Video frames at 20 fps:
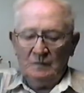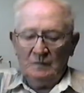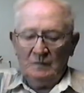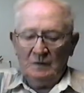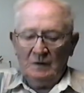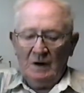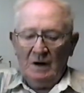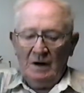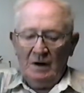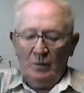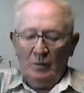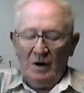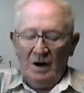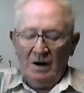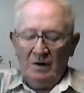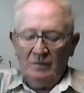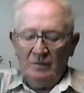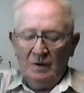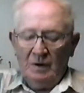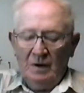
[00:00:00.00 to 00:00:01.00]

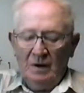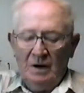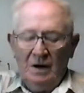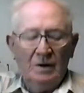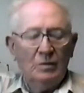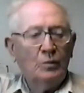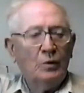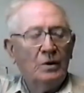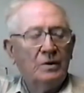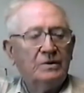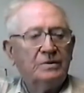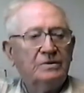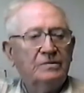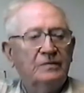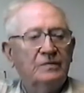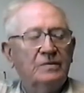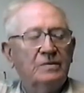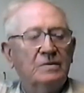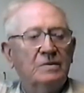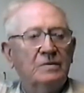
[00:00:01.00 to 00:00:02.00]
I worked
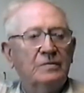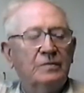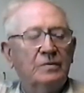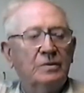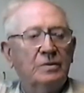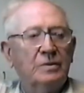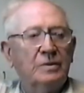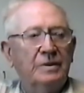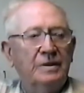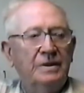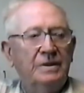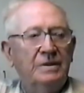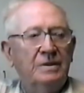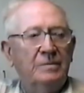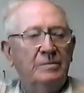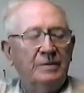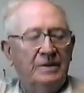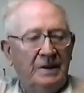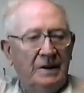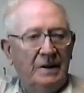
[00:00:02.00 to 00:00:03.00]
for
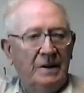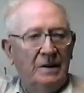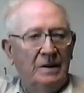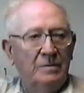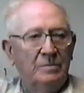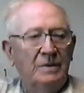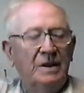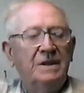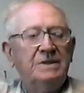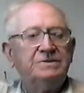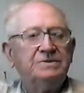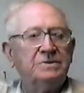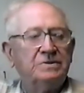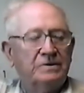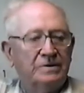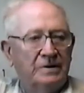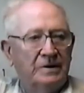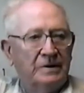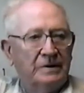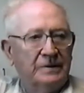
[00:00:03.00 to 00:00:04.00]
him, yeah, Major
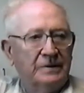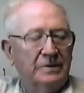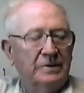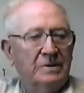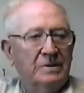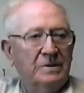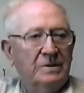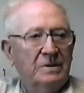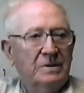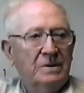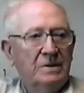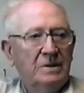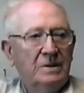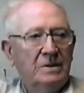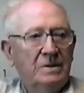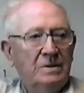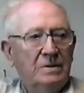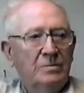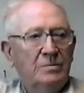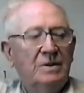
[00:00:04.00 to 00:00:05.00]
Tucker.
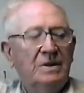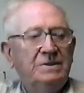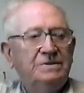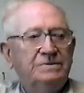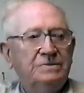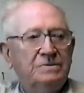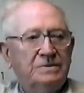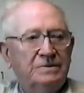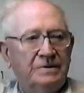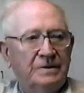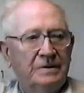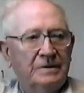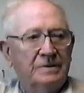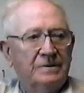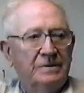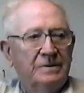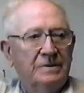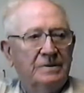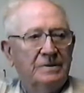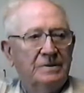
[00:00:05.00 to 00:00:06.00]
Major
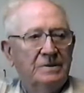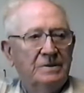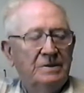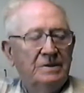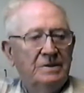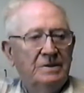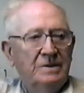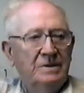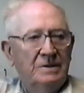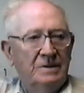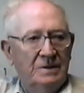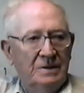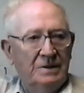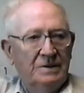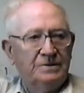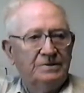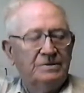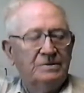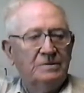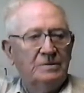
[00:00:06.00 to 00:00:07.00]
Tucker,
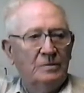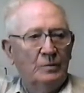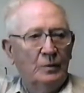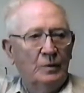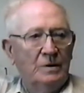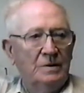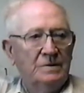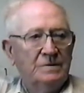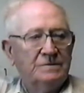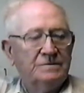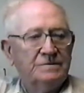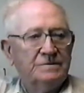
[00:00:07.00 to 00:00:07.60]
that's who it was.